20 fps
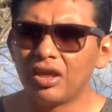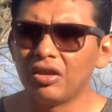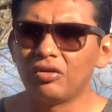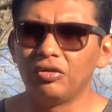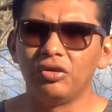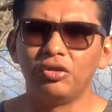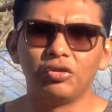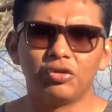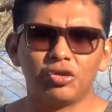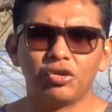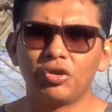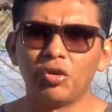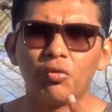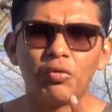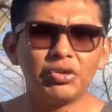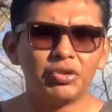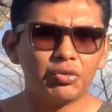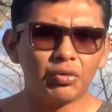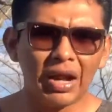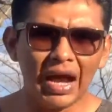You're
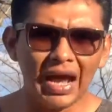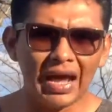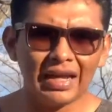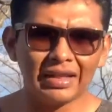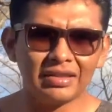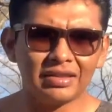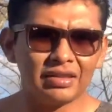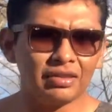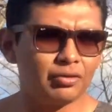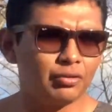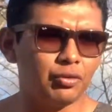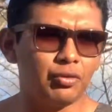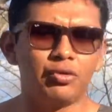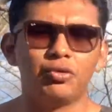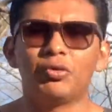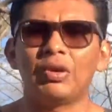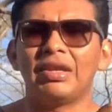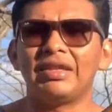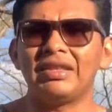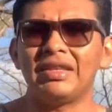showing your ads to
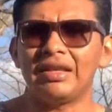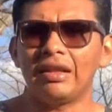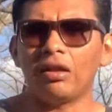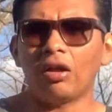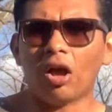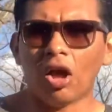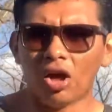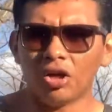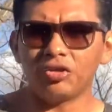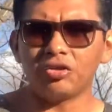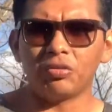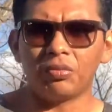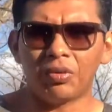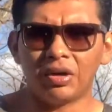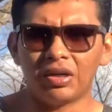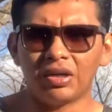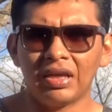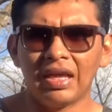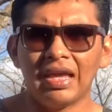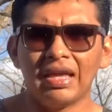your ideal
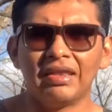customer